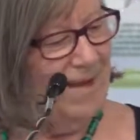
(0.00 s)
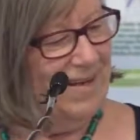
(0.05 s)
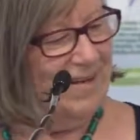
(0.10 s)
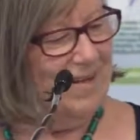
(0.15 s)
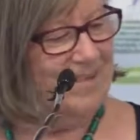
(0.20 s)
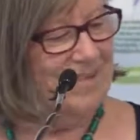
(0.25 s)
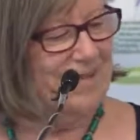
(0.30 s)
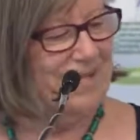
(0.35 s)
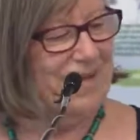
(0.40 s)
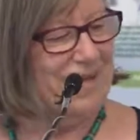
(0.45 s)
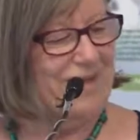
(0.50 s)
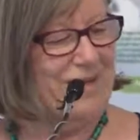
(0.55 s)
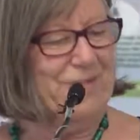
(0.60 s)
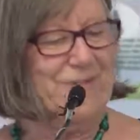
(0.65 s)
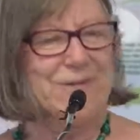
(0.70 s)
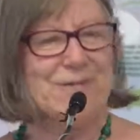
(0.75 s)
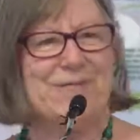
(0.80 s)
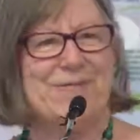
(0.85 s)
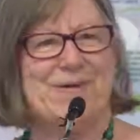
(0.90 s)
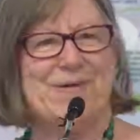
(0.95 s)
So thank you
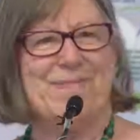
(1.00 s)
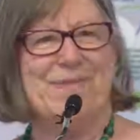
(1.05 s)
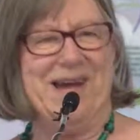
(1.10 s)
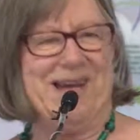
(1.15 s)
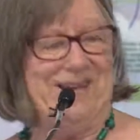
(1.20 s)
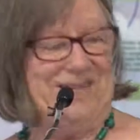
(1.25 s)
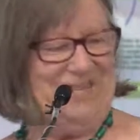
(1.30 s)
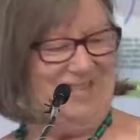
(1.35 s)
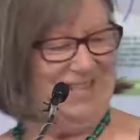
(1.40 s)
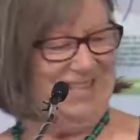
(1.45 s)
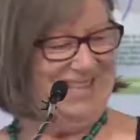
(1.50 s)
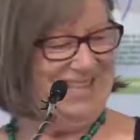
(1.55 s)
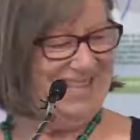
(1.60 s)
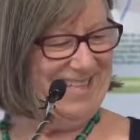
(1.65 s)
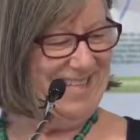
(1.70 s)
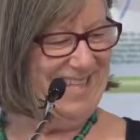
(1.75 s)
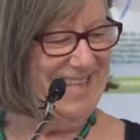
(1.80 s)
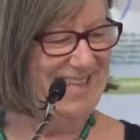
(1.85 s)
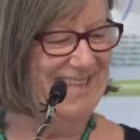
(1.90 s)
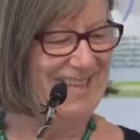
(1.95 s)
all for your
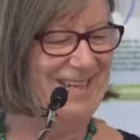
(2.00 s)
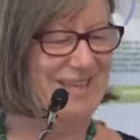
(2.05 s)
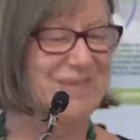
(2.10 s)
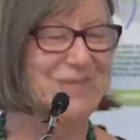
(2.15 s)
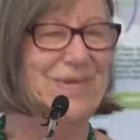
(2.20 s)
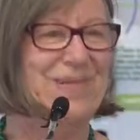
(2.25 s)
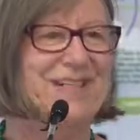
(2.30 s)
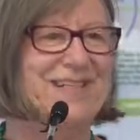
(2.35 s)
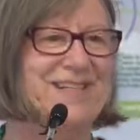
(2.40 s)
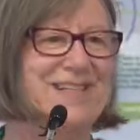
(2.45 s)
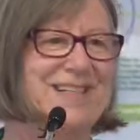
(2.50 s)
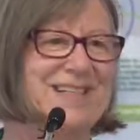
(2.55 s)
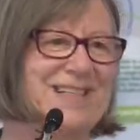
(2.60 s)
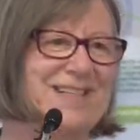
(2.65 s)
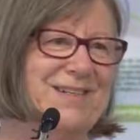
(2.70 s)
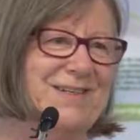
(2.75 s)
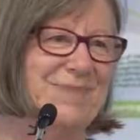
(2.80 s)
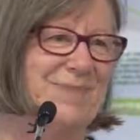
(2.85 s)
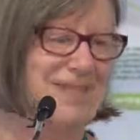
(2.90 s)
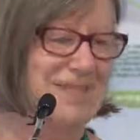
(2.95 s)
patience and your willingness
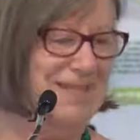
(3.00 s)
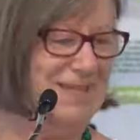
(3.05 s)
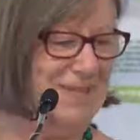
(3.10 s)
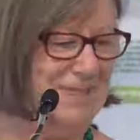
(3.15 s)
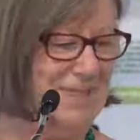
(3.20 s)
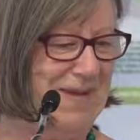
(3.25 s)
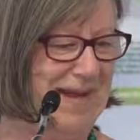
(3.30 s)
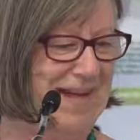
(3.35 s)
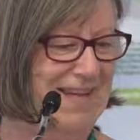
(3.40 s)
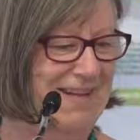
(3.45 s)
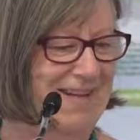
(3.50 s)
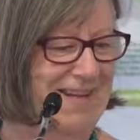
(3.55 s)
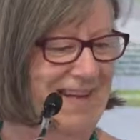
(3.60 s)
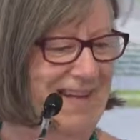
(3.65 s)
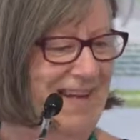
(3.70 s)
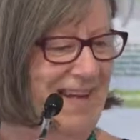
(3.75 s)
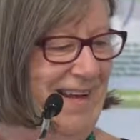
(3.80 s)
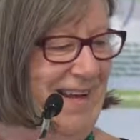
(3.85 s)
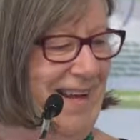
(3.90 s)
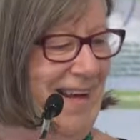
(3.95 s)
to participate.
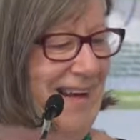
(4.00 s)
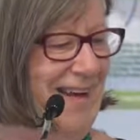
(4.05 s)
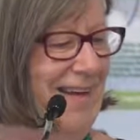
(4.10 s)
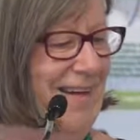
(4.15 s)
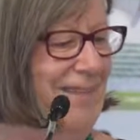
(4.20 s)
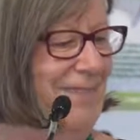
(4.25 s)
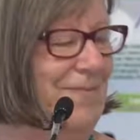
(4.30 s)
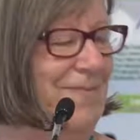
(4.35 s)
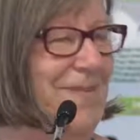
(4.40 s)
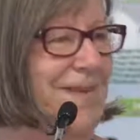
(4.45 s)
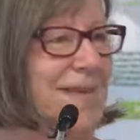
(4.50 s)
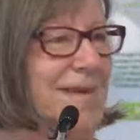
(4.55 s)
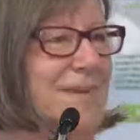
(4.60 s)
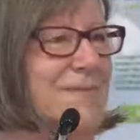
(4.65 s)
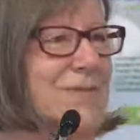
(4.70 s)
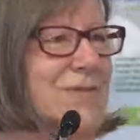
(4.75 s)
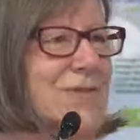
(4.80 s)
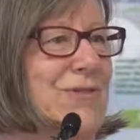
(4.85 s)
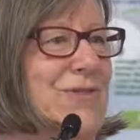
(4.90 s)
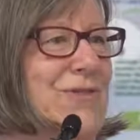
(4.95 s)

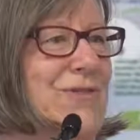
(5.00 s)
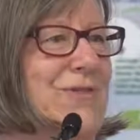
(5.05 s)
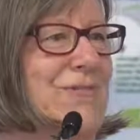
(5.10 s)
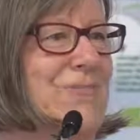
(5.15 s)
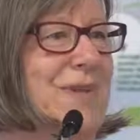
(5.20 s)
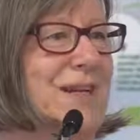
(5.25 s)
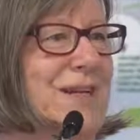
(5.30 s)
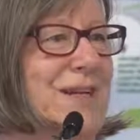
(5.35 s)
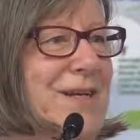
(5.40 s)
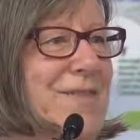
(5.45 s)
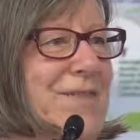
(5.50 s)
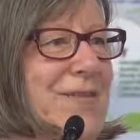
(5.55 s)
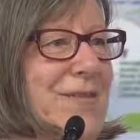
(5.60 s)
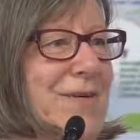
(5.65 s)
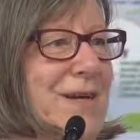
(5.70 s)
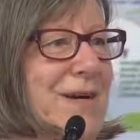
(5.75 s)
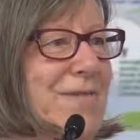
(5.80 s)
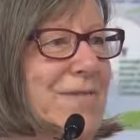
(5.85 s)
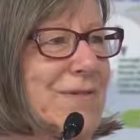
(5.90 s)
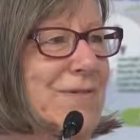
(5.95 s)
I'm sure many of
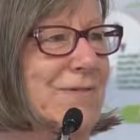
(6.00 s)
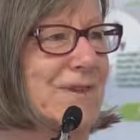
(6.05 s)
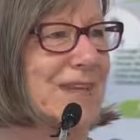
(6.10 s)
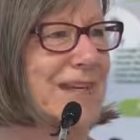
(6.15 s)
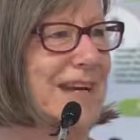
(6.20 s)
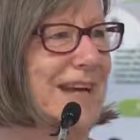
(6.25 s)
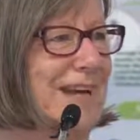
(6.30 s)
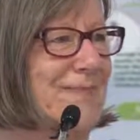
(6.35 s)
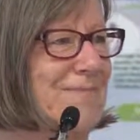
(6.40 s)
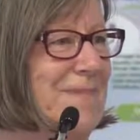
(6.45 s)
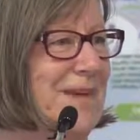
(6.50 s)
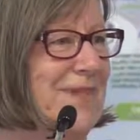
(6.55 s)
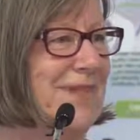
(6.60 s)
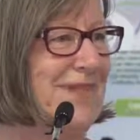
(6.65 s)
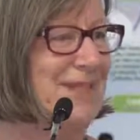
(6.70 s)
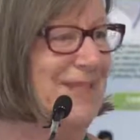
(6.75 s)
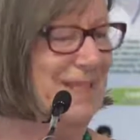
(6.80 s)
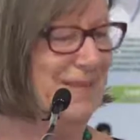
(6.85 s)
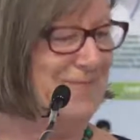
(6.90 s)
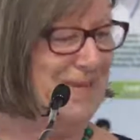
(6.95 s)
you have already had much
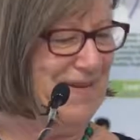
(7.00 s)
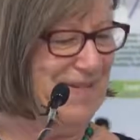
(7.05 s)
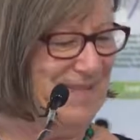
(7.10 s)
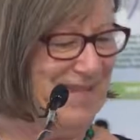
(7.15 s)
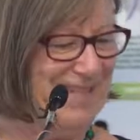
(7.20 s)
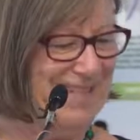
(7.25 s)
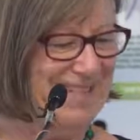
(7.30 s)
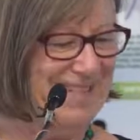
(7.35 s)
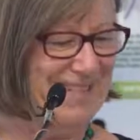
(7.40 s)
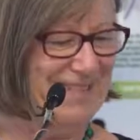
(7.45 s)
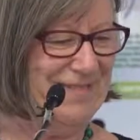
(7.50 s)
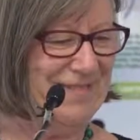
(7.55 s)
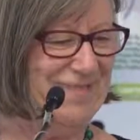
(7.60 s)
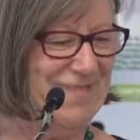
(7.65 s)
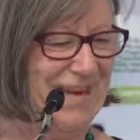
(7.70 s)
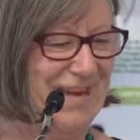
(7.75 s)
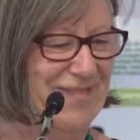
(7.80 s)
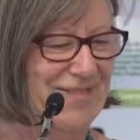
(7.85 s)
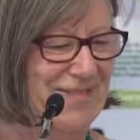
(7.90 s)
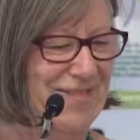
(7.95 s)
experience in
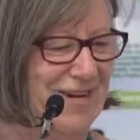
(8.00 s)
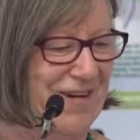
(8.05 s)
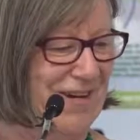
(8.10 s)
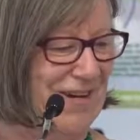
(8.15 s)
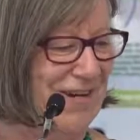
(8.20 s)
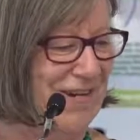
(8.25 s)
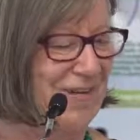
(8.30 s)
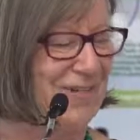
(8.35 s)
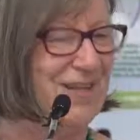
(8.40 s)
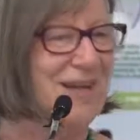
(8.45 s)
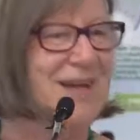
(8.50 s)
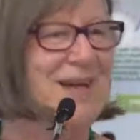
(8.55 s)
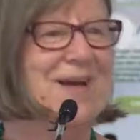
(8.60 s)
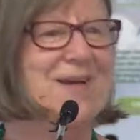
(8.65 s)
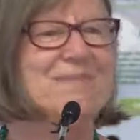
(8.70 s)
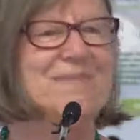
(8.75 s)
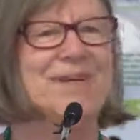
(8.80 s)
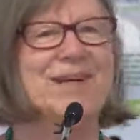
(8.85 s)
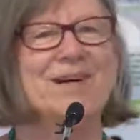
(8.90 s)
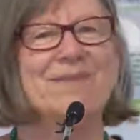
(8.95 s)
interfaith dialogue,
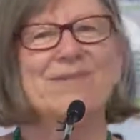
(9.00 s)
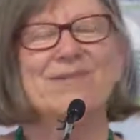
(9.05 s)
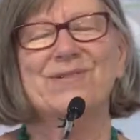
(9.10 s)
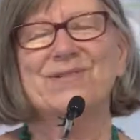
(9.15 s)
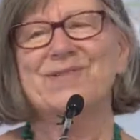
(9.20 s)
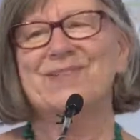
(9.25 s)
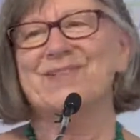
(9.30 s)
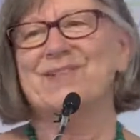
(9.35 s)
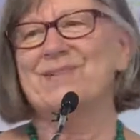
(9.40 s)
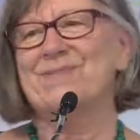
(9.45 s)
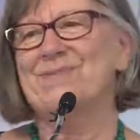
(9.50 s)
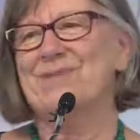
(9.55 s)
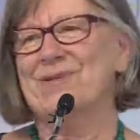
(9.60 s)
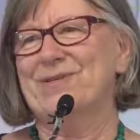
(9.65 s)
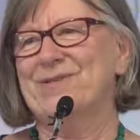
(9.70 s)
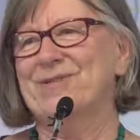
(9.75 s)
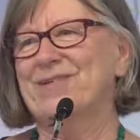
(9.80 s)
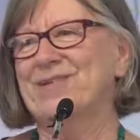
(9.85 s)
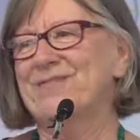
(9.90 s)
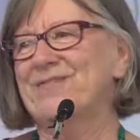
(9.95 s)
but I'm also
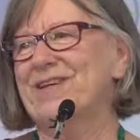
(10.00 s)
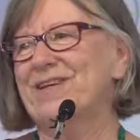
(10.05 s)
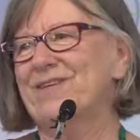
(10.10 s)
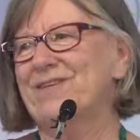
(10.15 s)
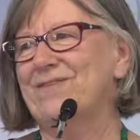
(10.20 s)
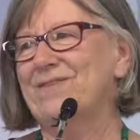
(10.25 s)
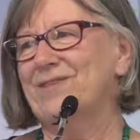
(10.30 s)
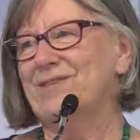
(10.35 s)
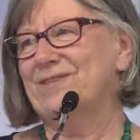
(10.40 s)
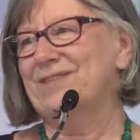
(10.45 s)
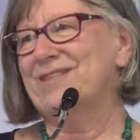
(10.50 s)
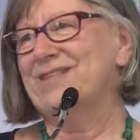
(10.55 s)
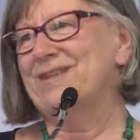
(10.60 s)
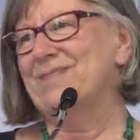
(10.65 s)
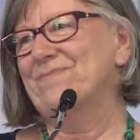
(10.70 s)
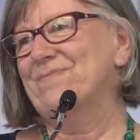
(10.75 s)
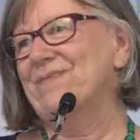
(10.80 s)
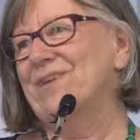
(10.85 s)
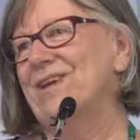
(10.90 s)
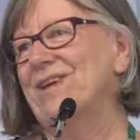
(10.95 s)
positive that you've learnt
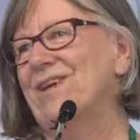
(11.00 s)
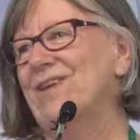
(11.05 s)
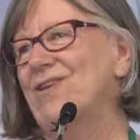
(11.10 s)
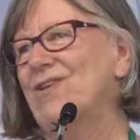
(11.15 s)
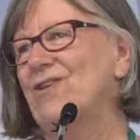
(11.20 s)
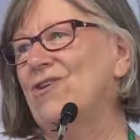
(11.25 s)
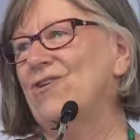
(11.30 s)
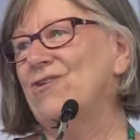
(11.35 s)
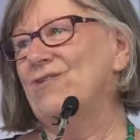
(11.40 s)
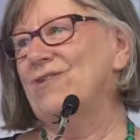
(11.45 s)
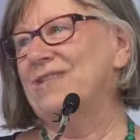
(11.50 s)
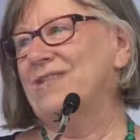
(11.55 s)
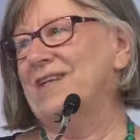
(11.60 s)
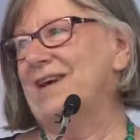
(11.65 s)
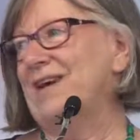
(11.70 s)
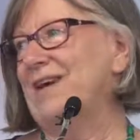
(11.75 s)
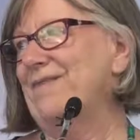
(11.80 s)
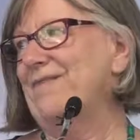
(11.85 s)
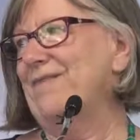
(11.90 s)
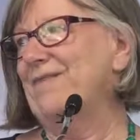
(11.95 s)
something new
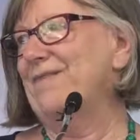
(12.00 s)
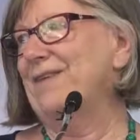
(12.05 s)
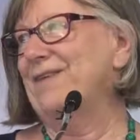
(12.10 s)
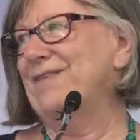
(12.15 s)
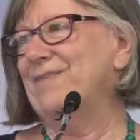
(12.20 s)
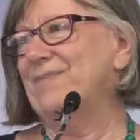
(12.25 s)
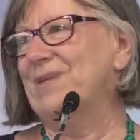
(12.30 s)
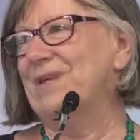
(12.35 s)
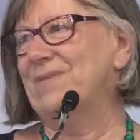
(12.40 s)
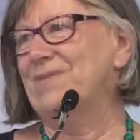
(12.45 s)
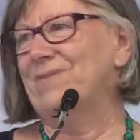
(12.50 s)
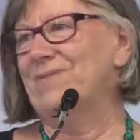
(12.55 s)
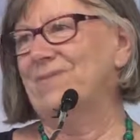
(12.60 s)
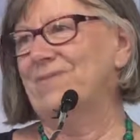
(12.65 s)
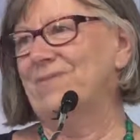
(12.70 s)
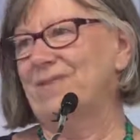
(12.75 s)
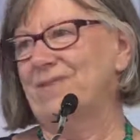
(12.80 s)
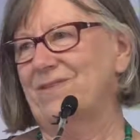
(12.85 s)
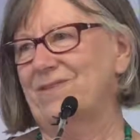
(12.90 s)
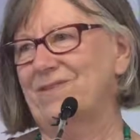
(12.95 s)
today from those people
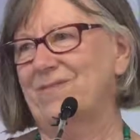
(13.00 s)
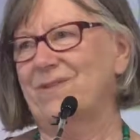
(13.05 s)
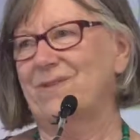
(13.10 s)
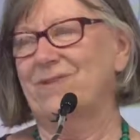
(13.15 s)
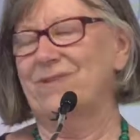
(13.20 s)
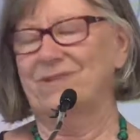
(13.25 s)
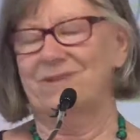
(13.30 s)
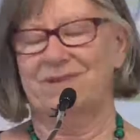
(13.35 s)
with whom you